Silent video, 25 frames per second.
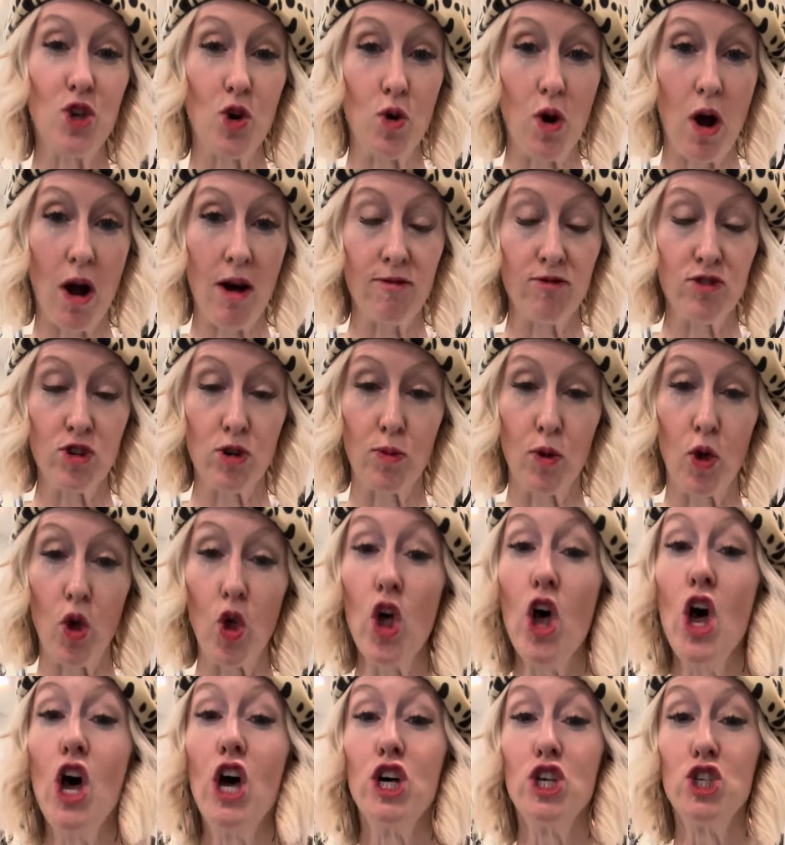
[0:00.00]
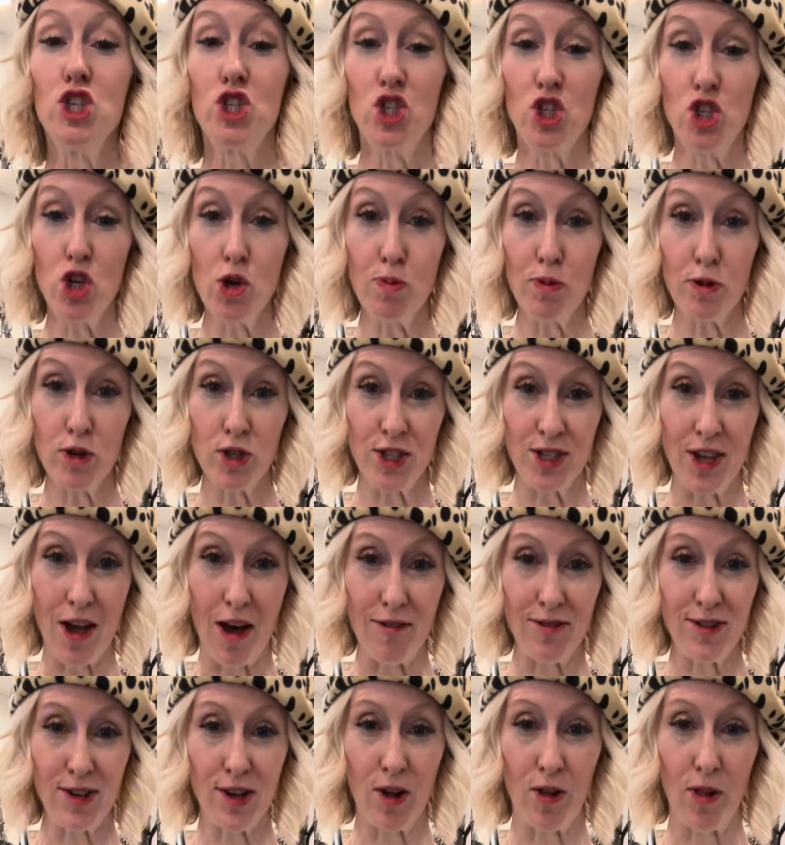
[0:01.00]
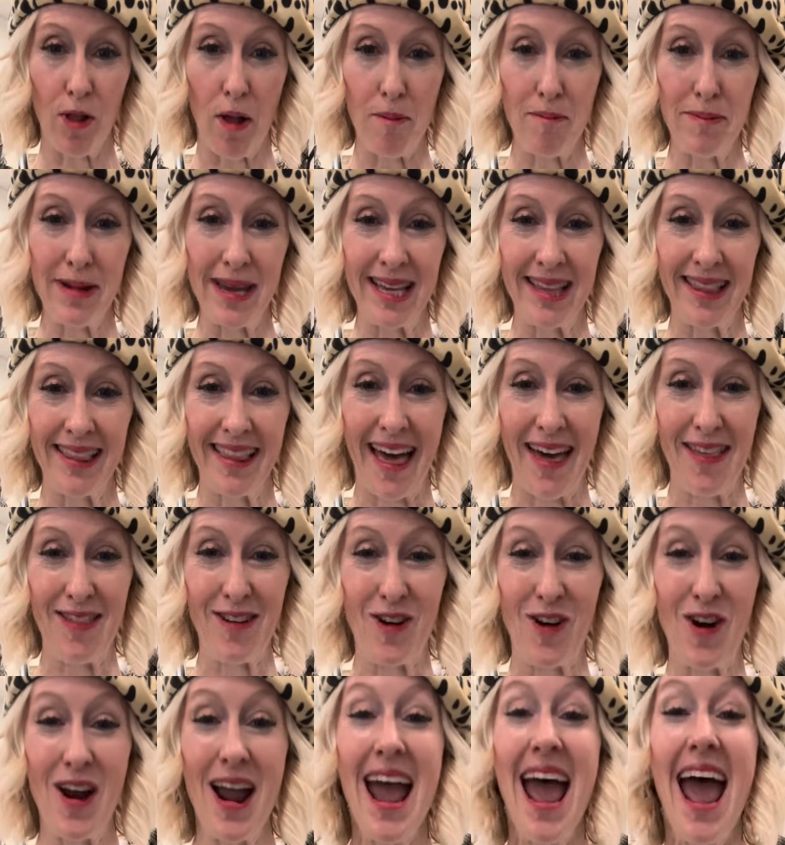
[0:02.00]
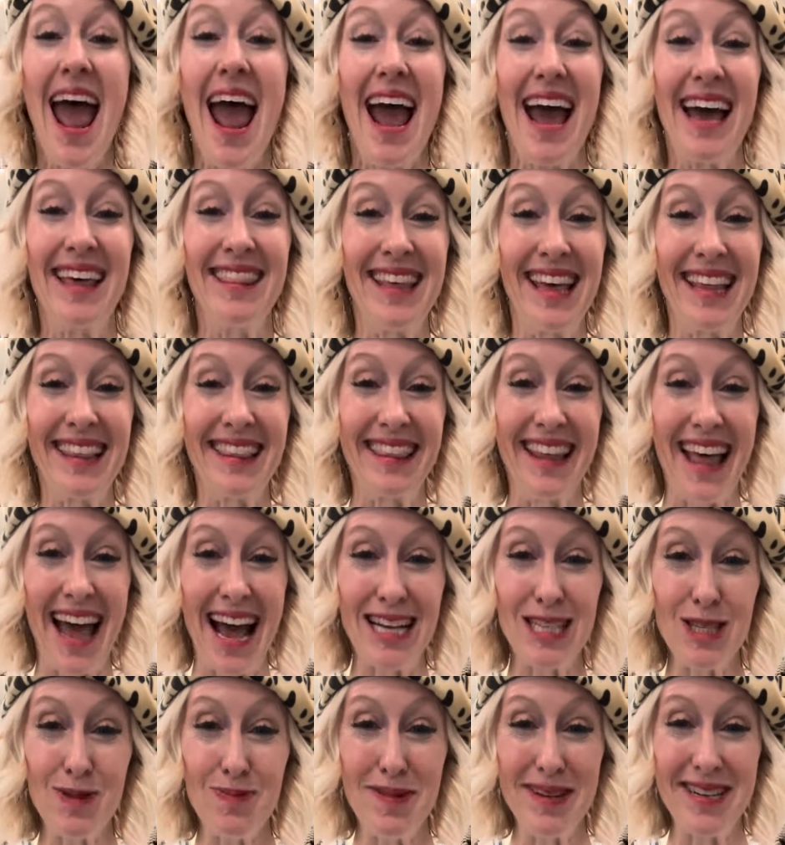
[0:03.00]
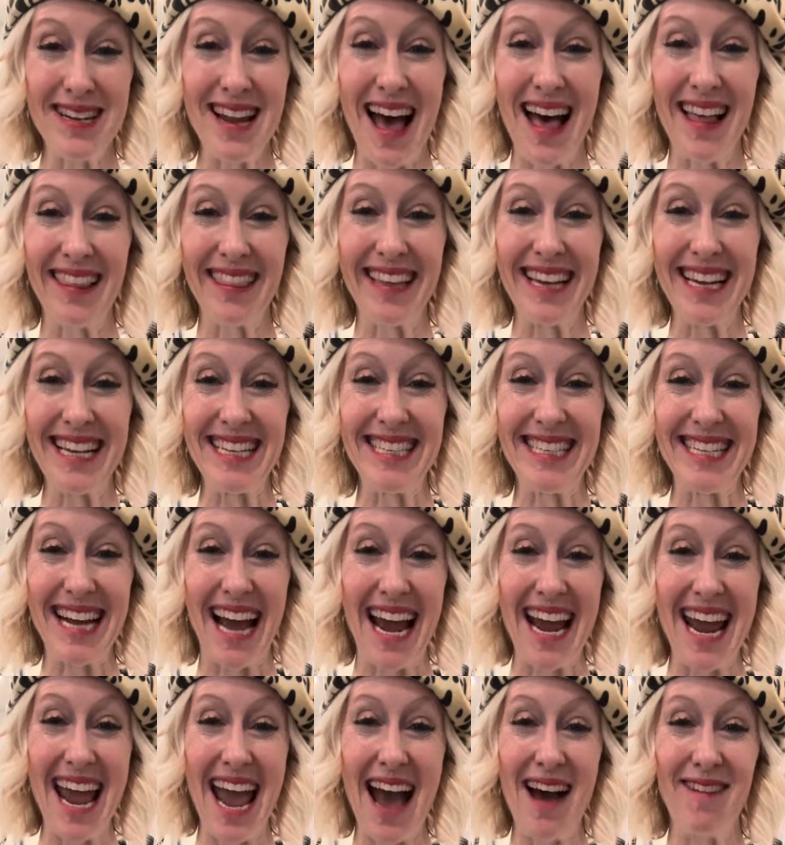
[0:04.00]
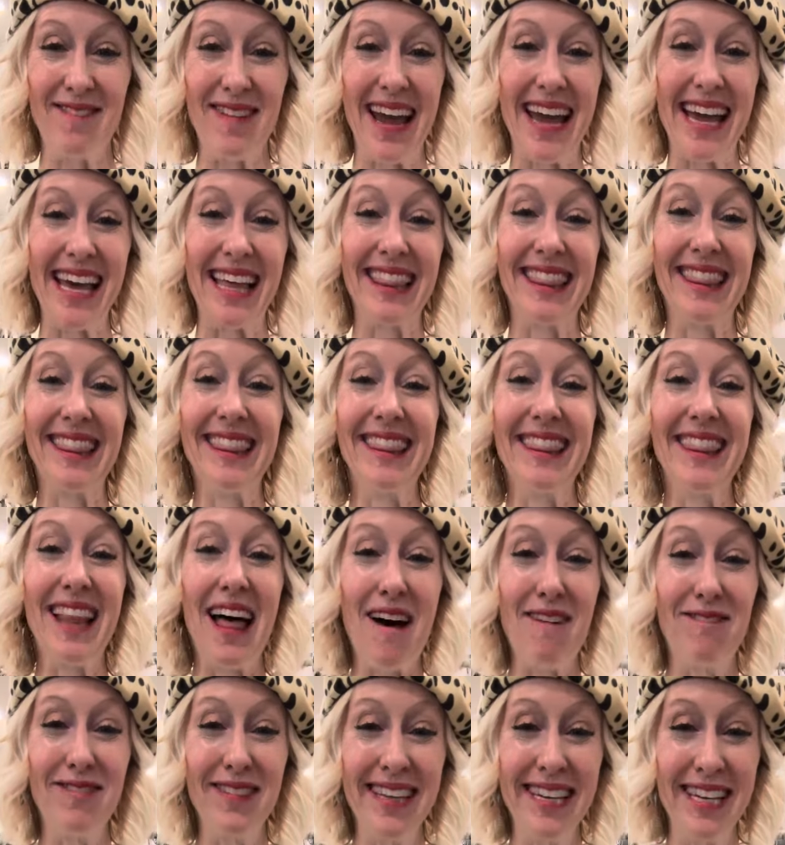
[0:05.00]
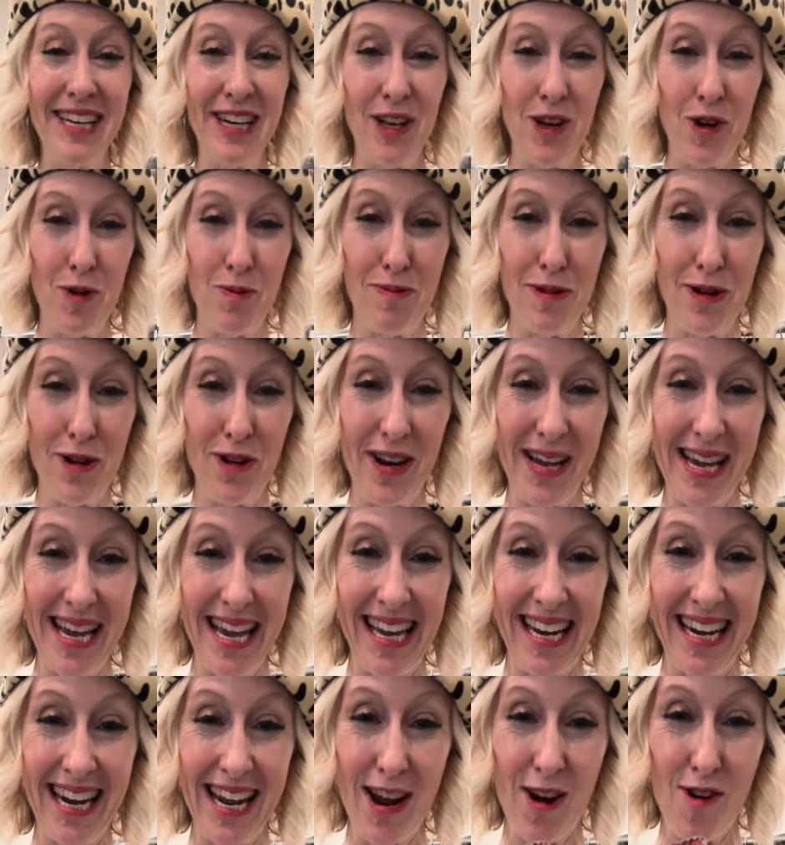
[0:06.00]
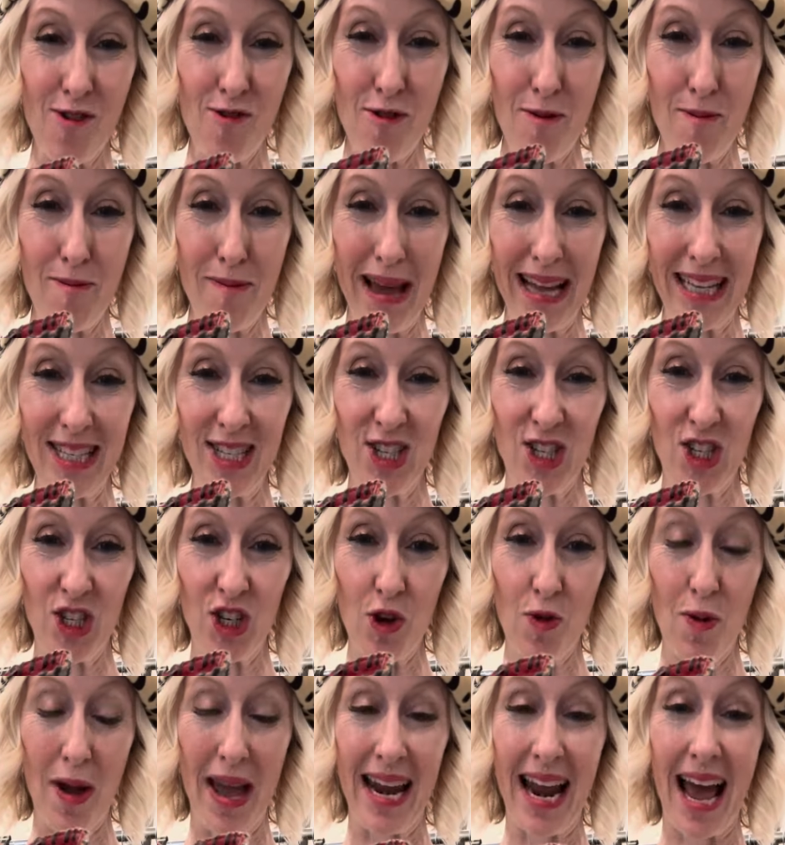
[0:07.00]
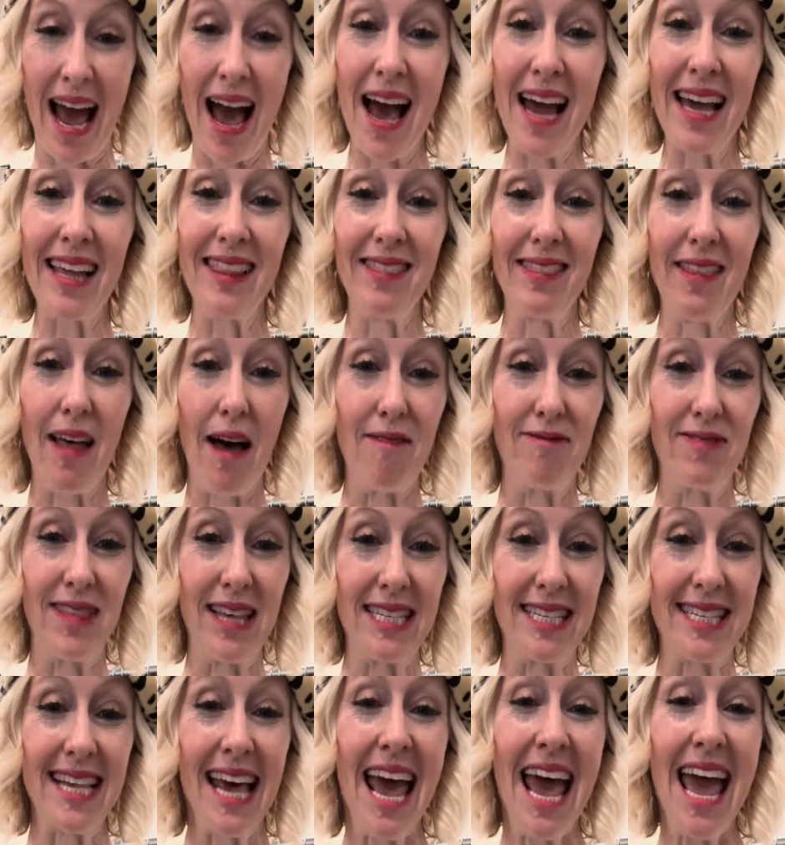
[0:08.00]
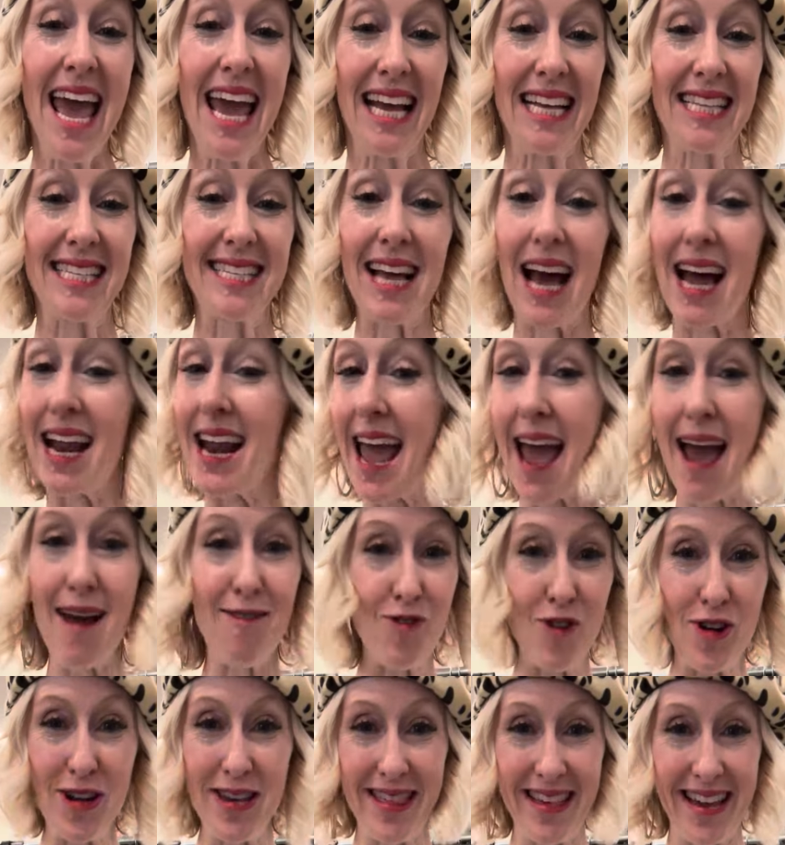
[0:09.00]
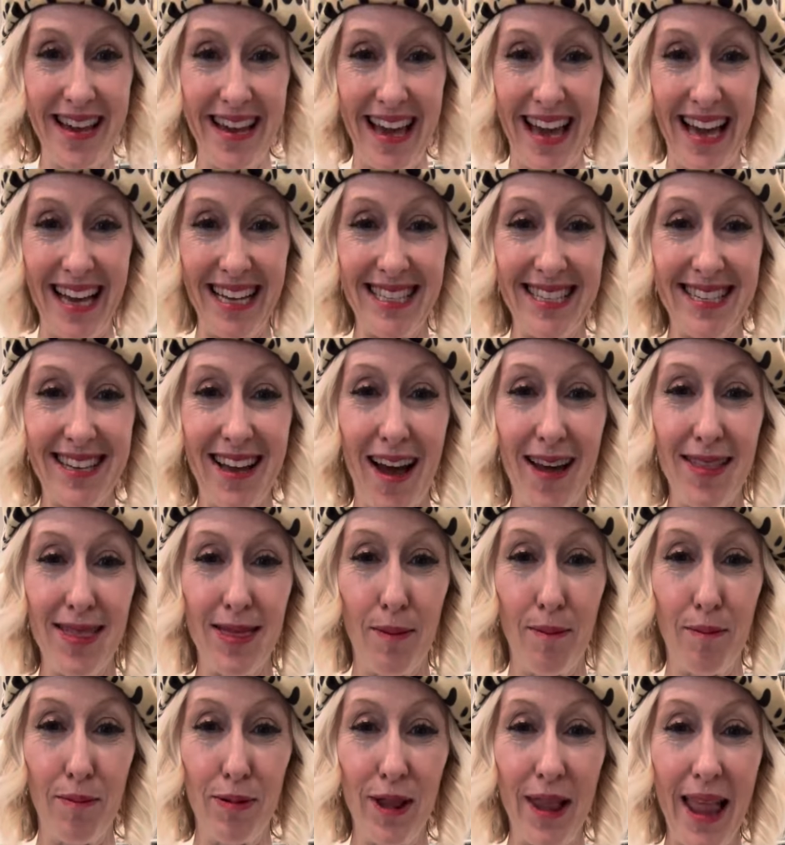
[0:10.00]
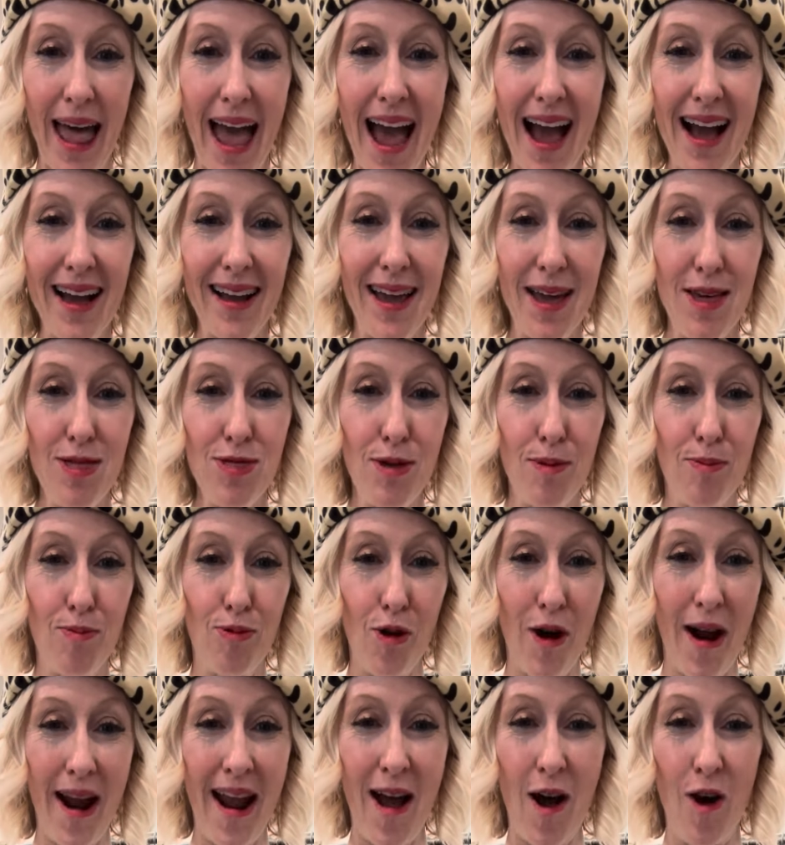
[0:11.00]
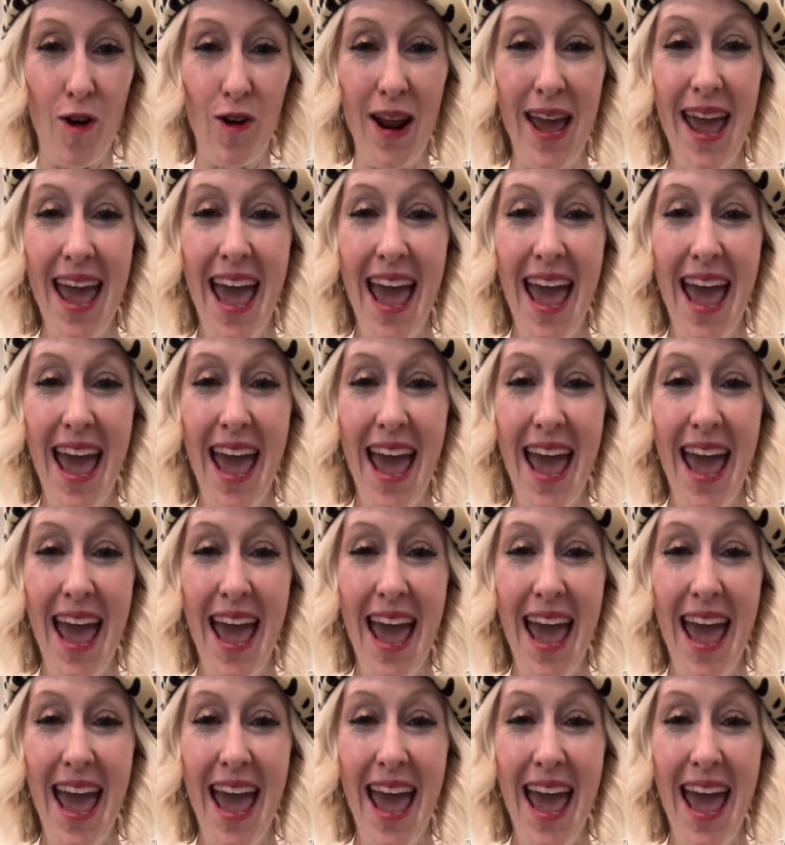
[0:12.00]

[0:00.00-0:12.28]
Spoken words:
comfortable, super soft Colombian leather. And then last but not least, I have a lovely new bootie in here from Bed Stew, and I love this. It's got everything. It's got the black, the brown,